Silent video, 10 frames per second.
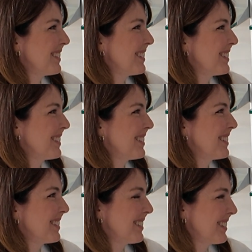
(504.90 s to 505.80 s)

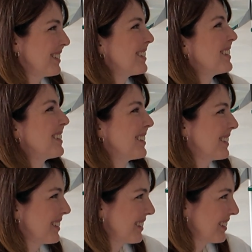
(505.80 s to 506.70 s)

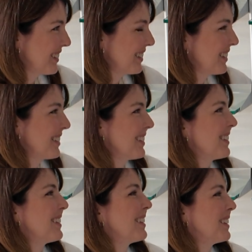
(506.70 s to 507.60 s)

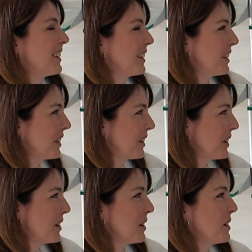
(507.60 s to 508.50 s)

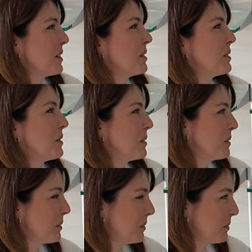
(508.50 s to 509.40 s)

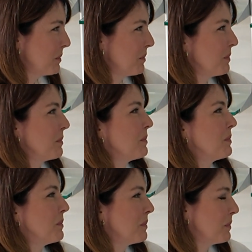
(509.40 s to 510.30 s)

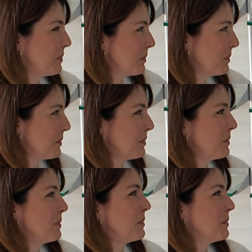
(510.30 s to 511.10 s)
This person isn't speaking.